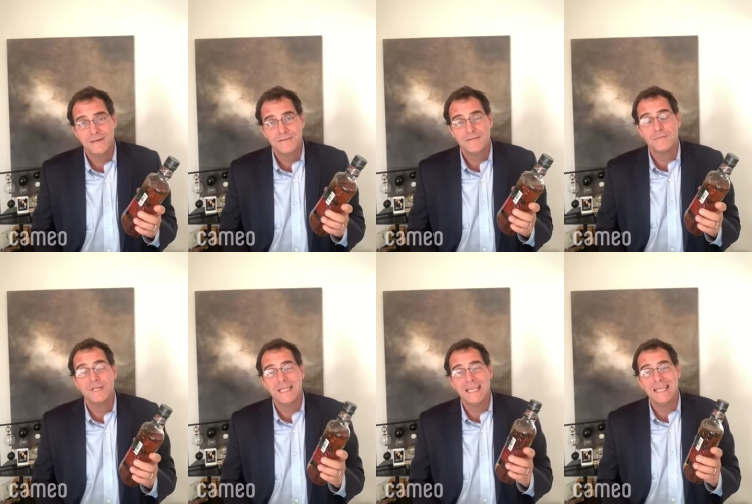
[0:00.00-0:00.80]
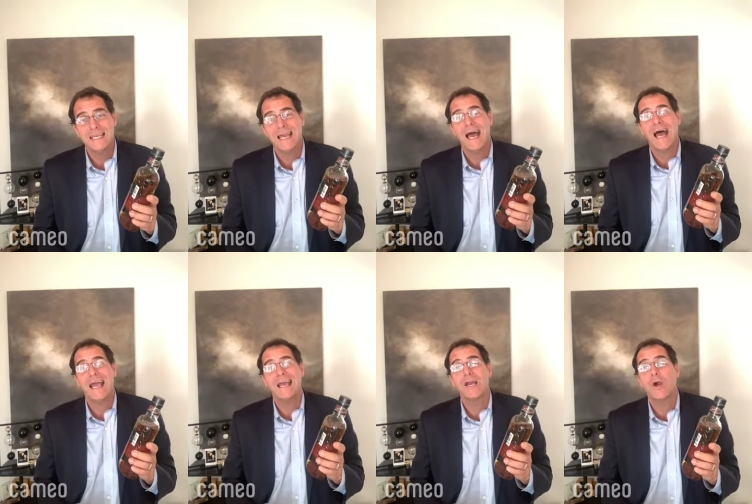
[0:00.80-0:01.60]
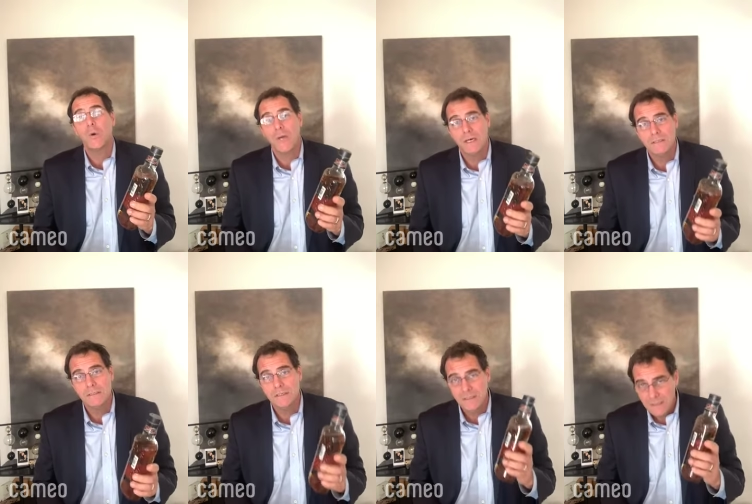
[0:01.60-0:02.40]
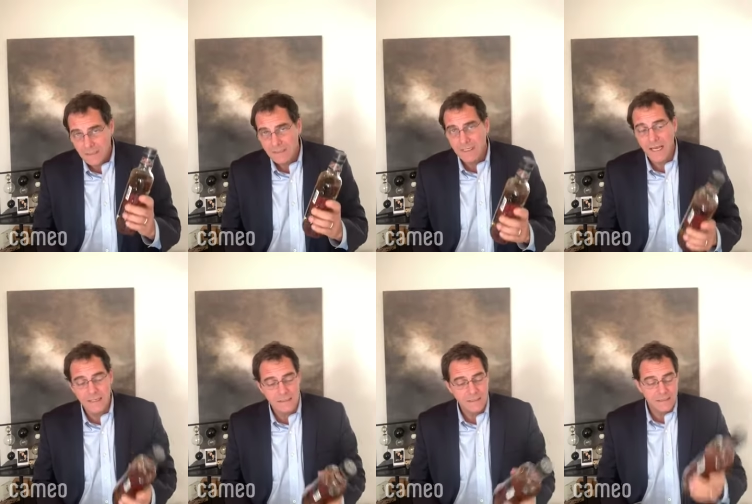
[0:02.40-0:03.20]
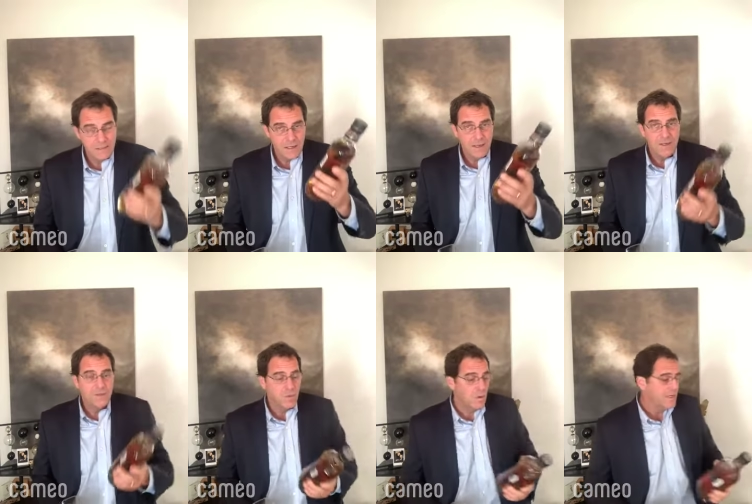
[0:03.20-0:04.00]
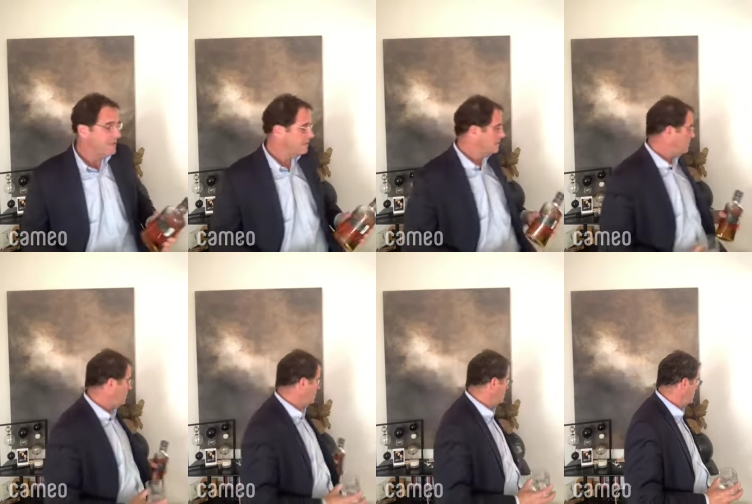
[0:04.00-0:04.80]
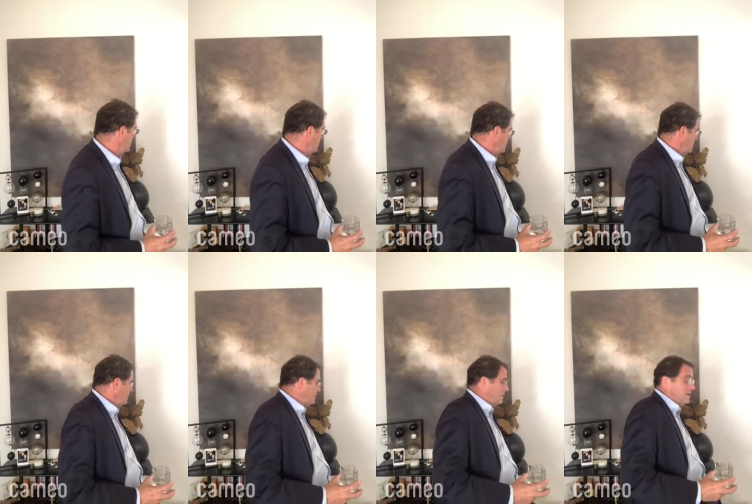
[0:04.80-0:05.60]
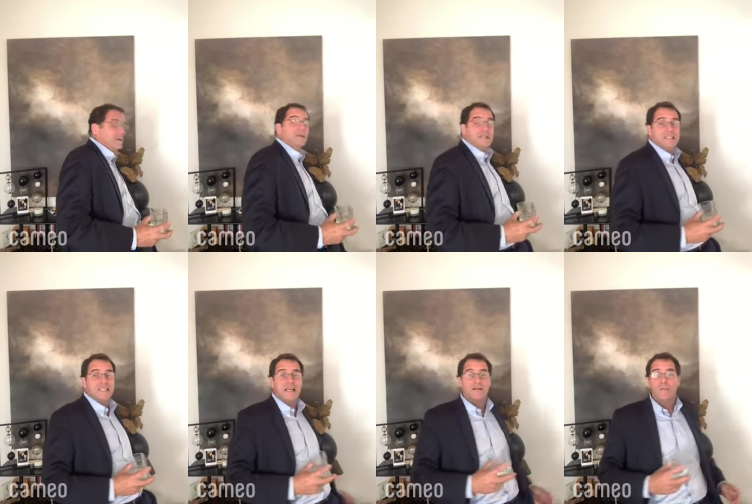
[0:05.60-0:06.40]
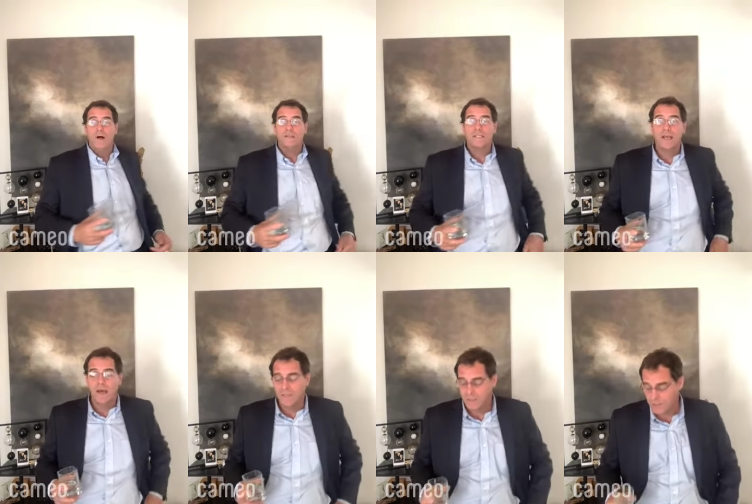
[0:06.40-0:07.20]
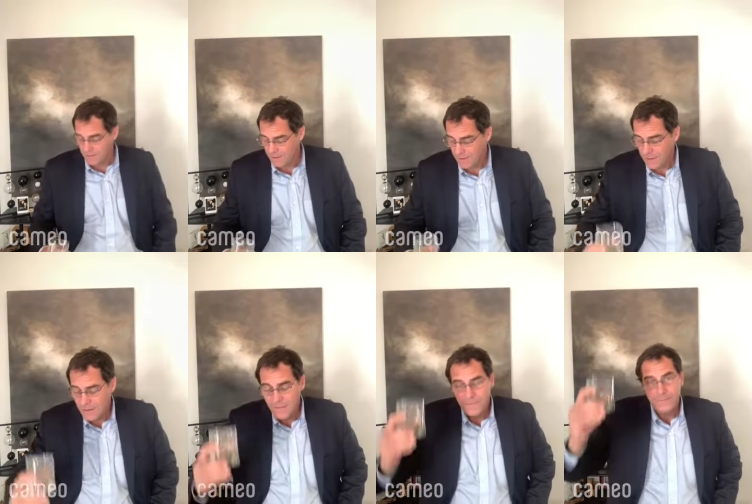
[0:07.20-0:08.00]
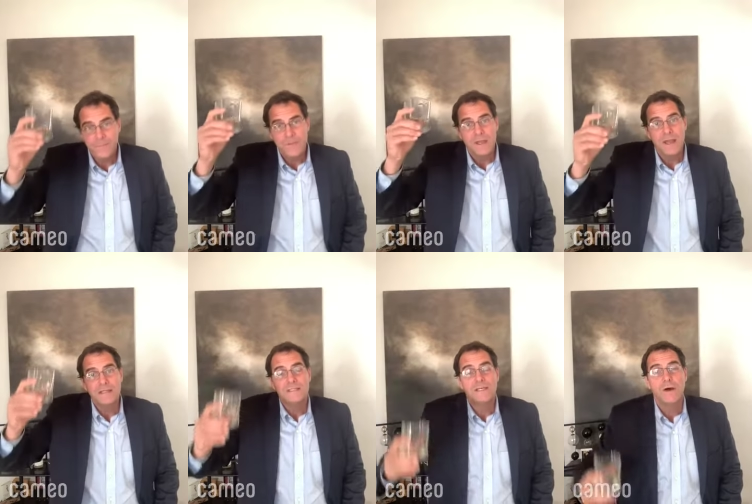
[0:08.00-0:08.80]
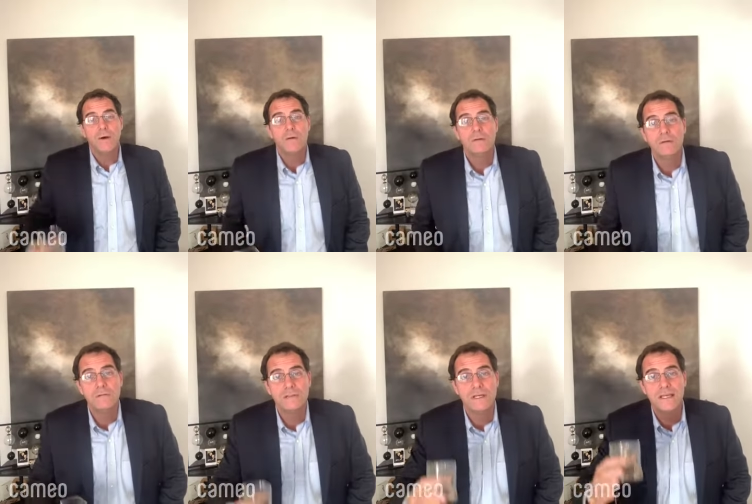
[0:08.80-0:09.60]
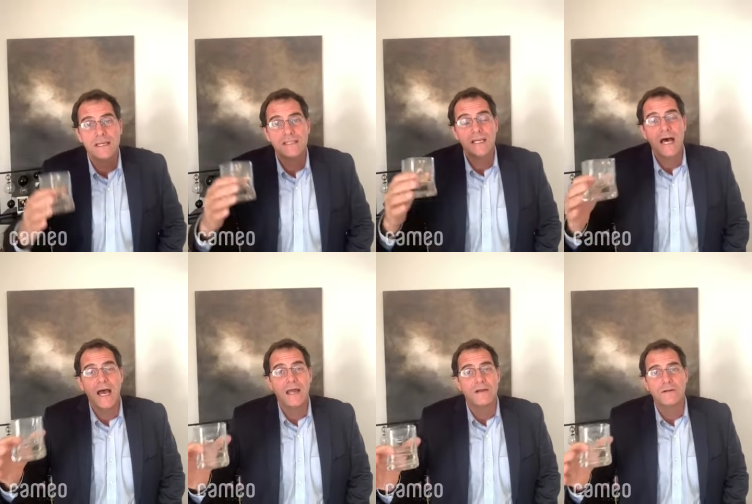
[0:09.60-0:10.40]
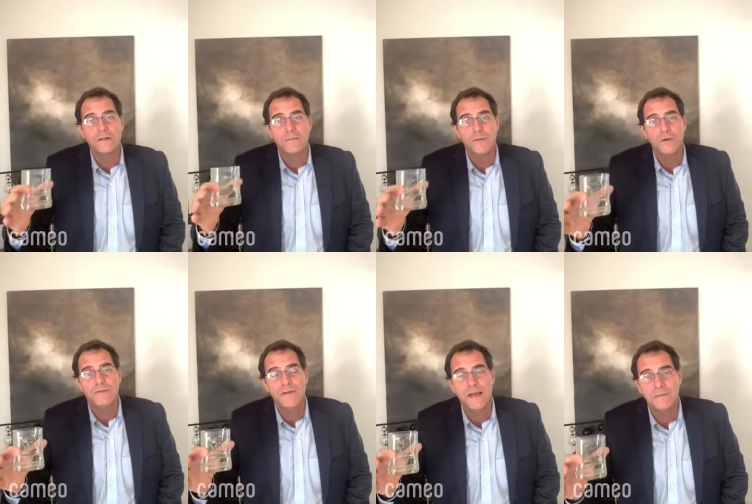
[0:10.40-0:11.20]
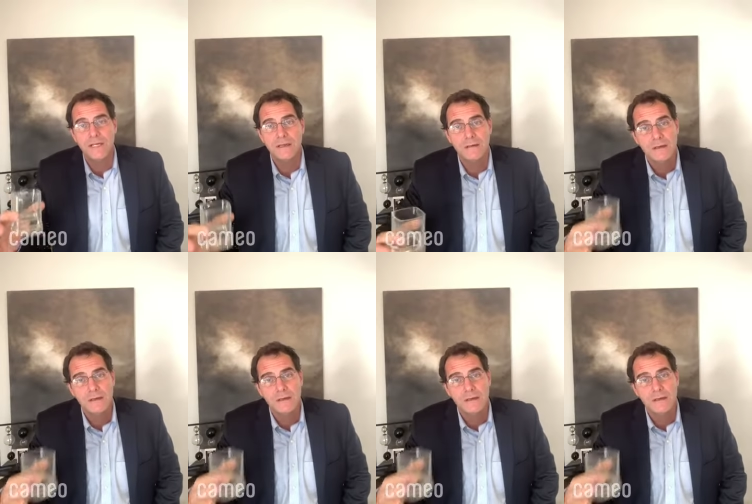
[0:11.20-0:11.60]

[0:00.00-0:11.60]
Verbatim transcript: from Lee Iacocca. Exactly. 20 year old single malt scotch. And so to the entire Lemieux family,